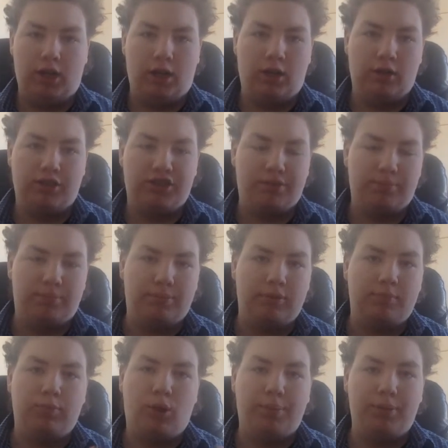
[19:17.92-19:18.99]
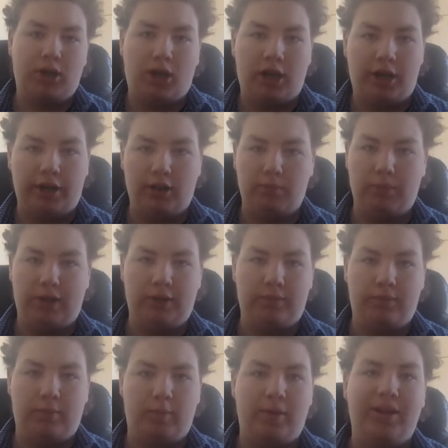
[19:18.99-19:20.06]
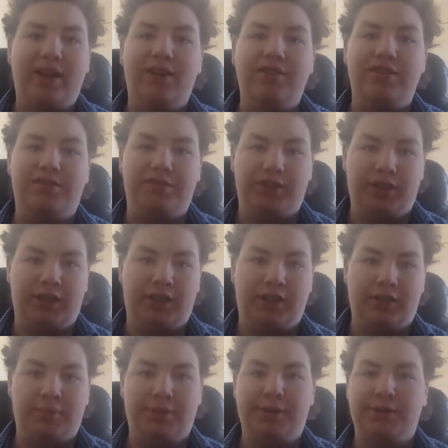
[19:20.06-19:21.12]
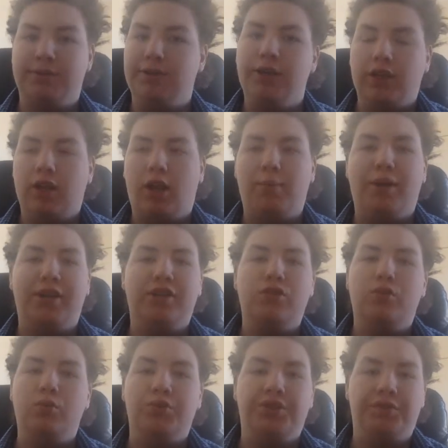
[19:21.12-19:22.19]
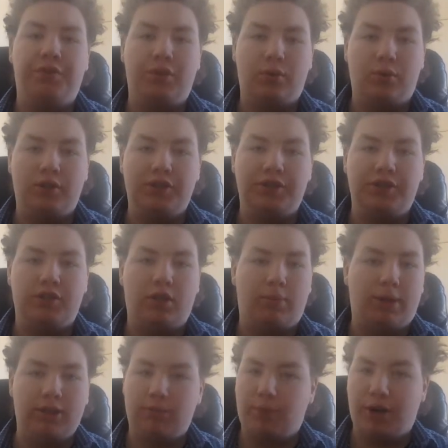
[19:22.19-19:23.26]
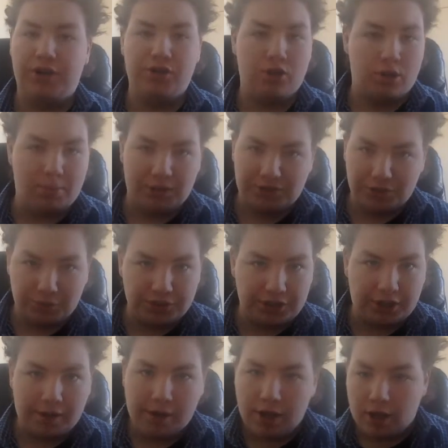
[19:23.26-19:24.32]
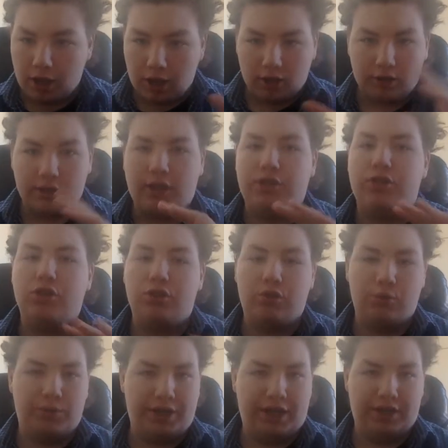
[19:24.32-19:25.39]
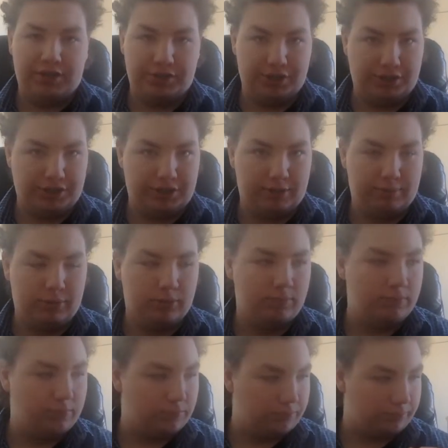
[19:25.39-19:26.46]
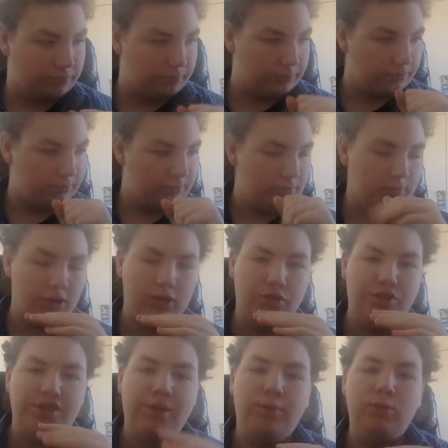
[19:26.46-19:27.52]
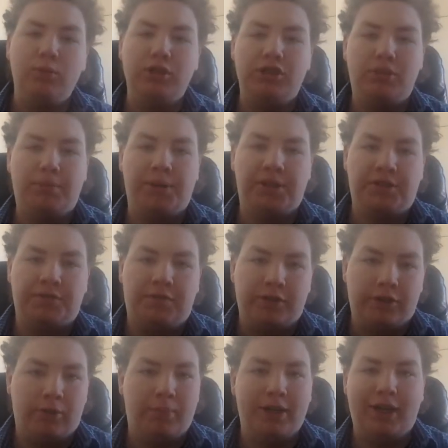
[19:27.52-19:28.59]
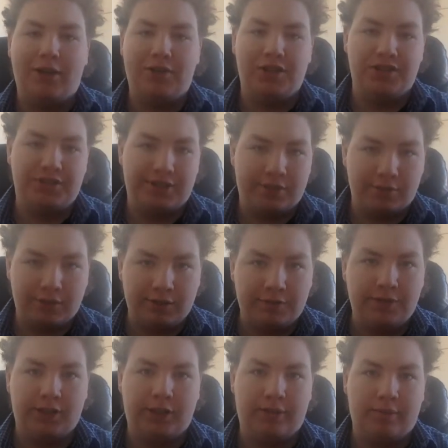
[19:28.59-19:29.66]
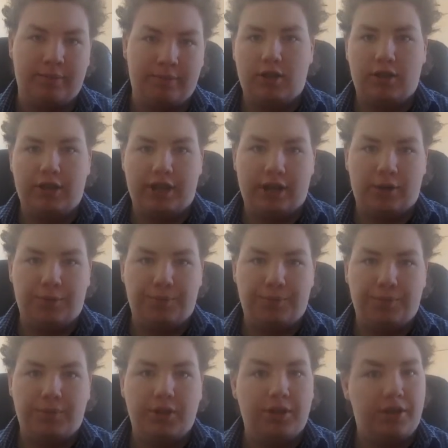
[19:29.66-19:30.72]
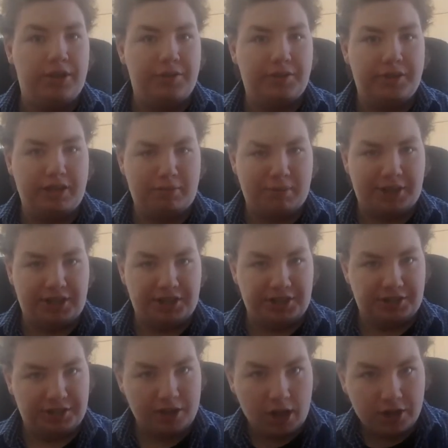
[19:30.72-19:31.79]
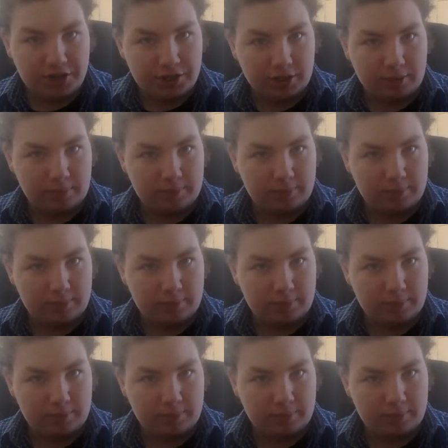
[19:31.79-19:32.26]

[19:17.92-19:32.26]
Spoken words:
some proper art about how they're feeling, about intrusive thoughts, about depression, about suicide, let's just use that as an example. So someone wants to make this video about how they're secretly feeling. Now, they make it in Gacha.